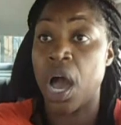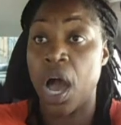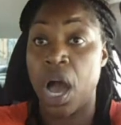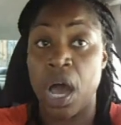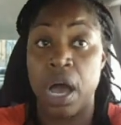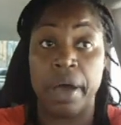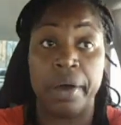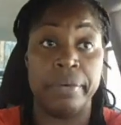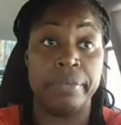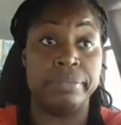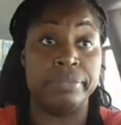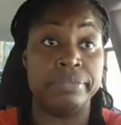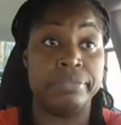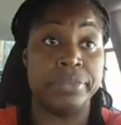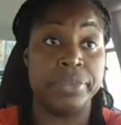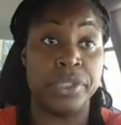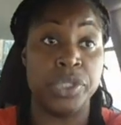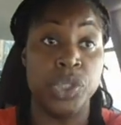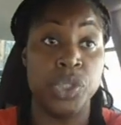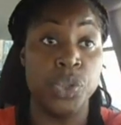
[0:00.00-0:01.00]
Um,
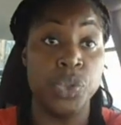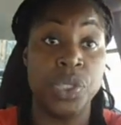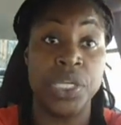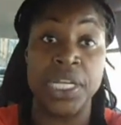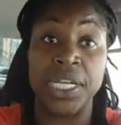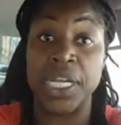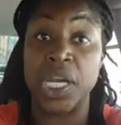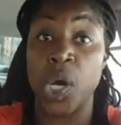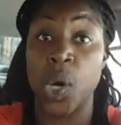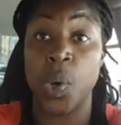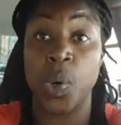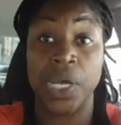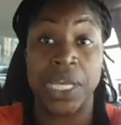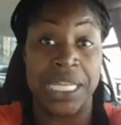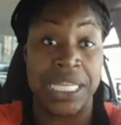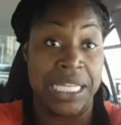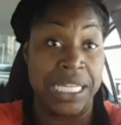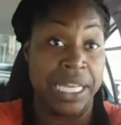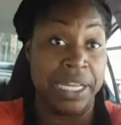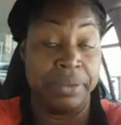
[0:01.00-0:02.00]
you can go,
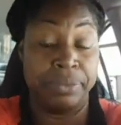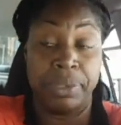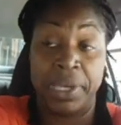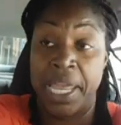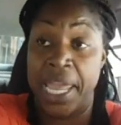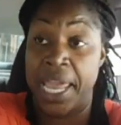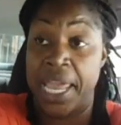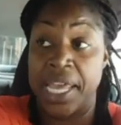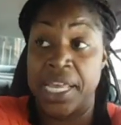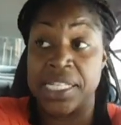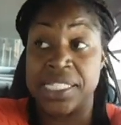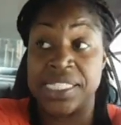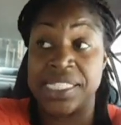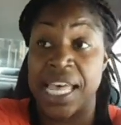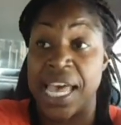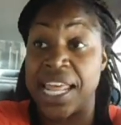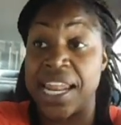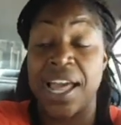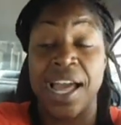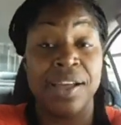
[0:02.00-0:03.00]
hey,
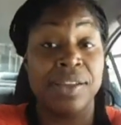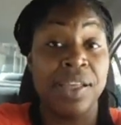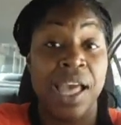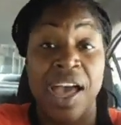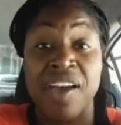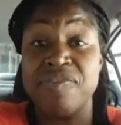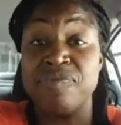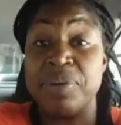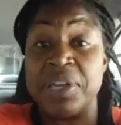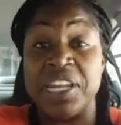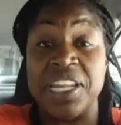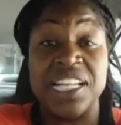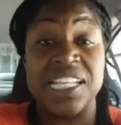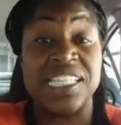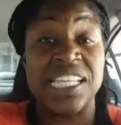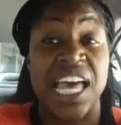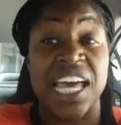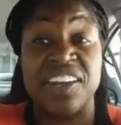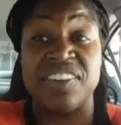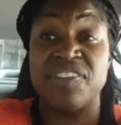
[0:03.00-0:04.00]
inside. I've been
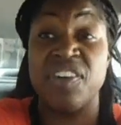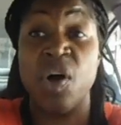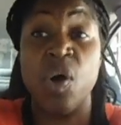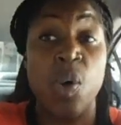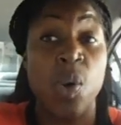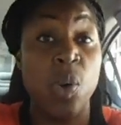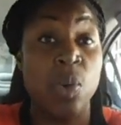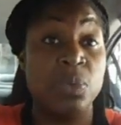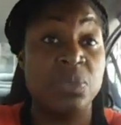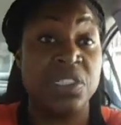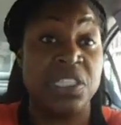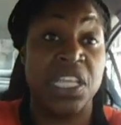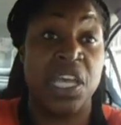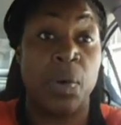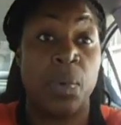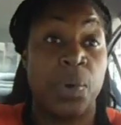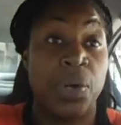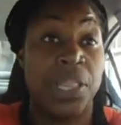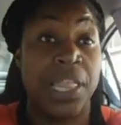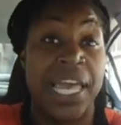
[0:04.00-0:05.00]
inside of homes
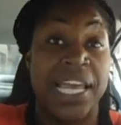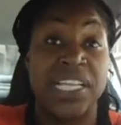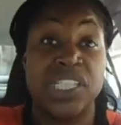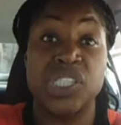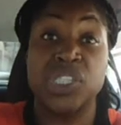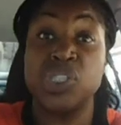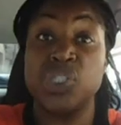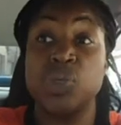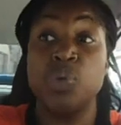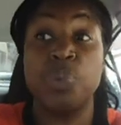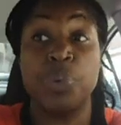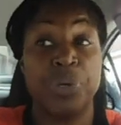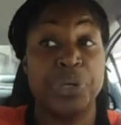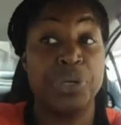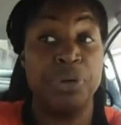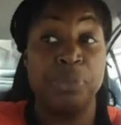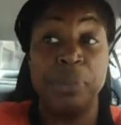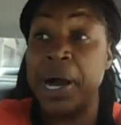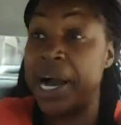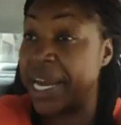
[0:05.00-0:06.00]
that were like super
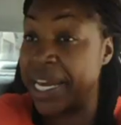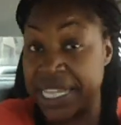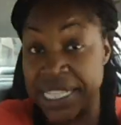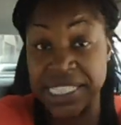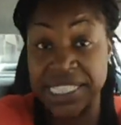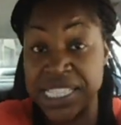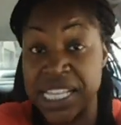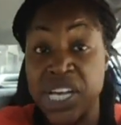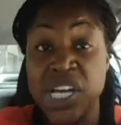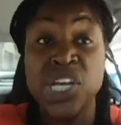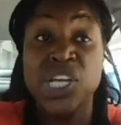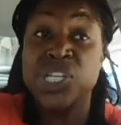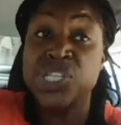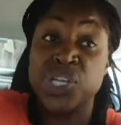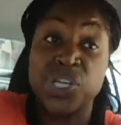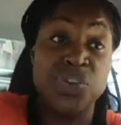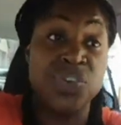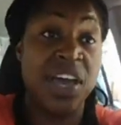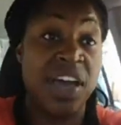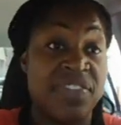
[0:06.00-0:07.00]
humongous.
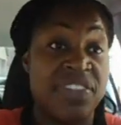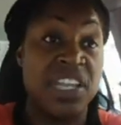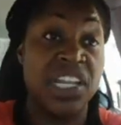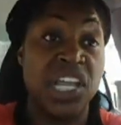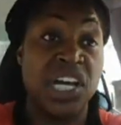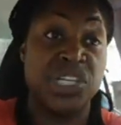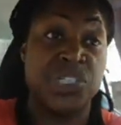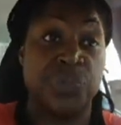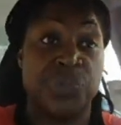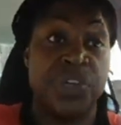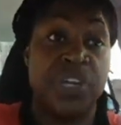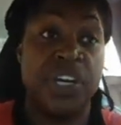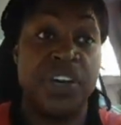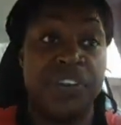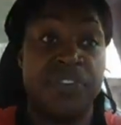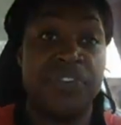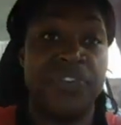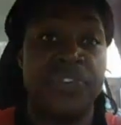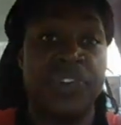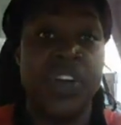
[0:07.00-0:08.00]
So you have the luxury
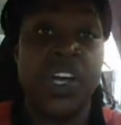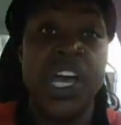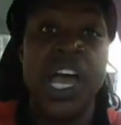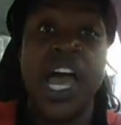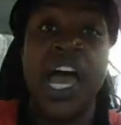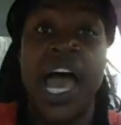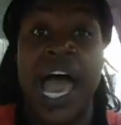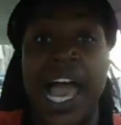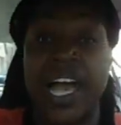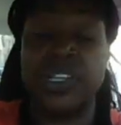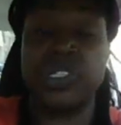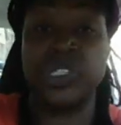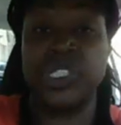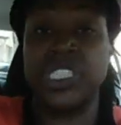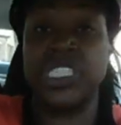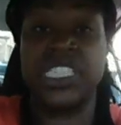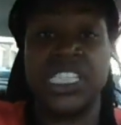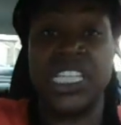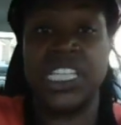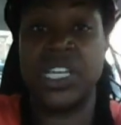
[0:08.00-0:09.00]
of
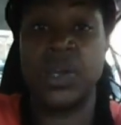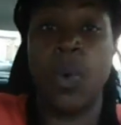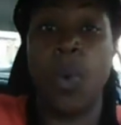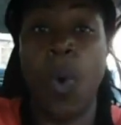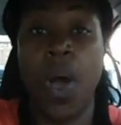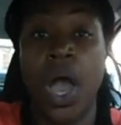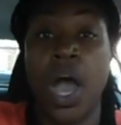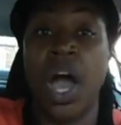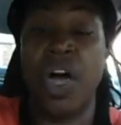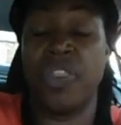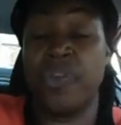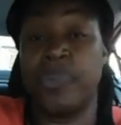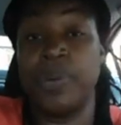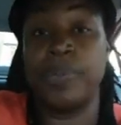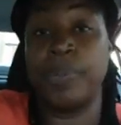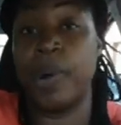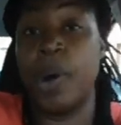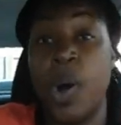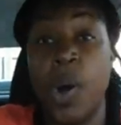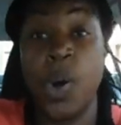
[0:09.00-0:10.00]
actually seeing what other
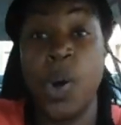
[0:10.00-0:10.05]
people's